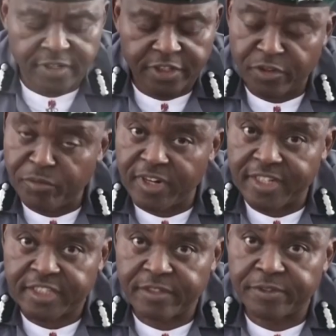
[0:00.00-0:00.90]
The
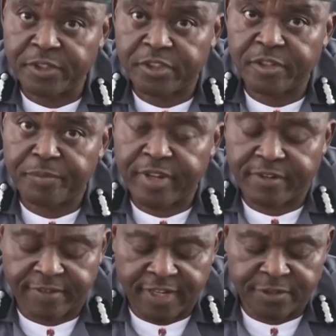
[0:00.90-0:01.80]
cumulative duty
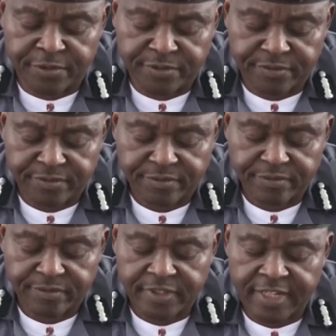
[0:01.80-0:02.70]
paid value,
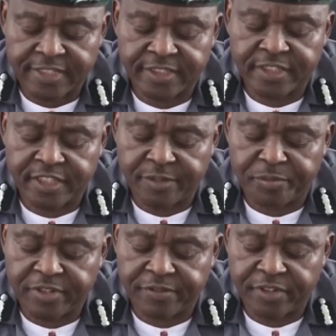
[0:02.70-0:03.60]
that's the
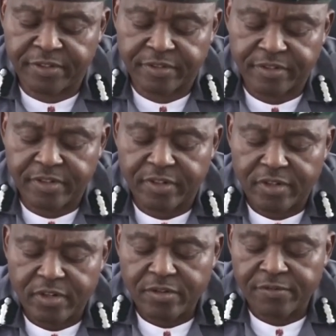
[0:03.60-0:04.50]
D P V,
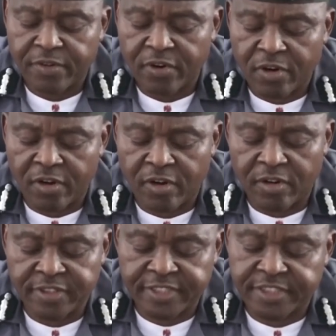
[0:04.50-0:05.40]
for
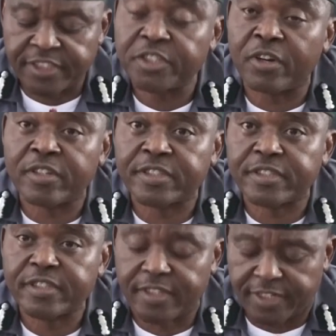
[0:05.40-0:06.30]
all the
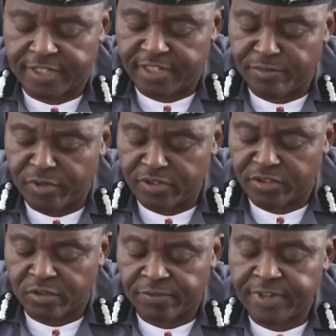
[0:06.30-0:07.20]
seizures in the
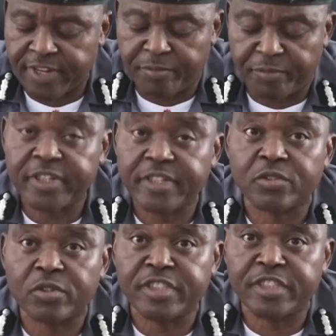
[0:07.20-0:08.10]
month of
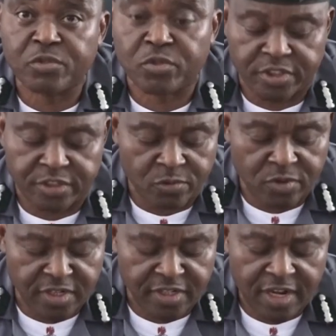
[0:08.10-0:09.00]
April twenty
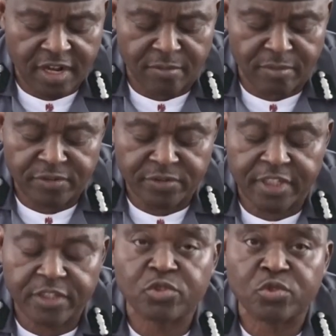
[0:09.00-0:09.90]
twenty-one
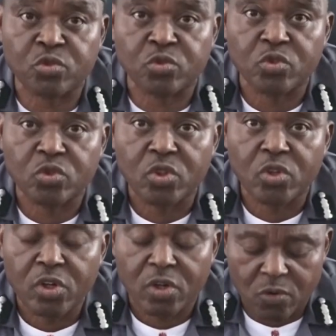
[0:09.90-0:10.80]
amounted to
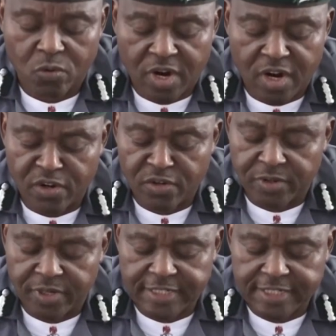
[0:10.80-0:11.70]
one
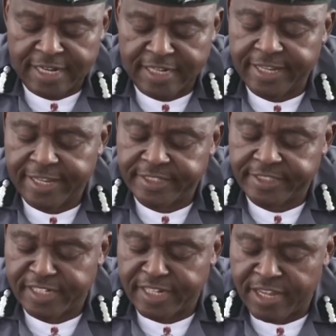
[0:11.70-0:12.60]
hundred
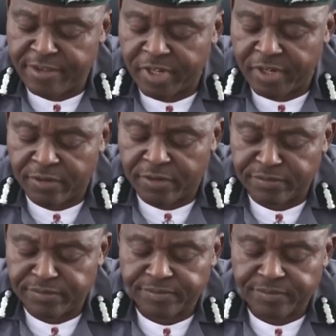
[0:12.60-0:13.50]
eighty-nine
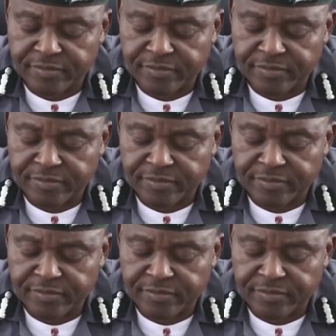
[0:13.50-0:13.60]
million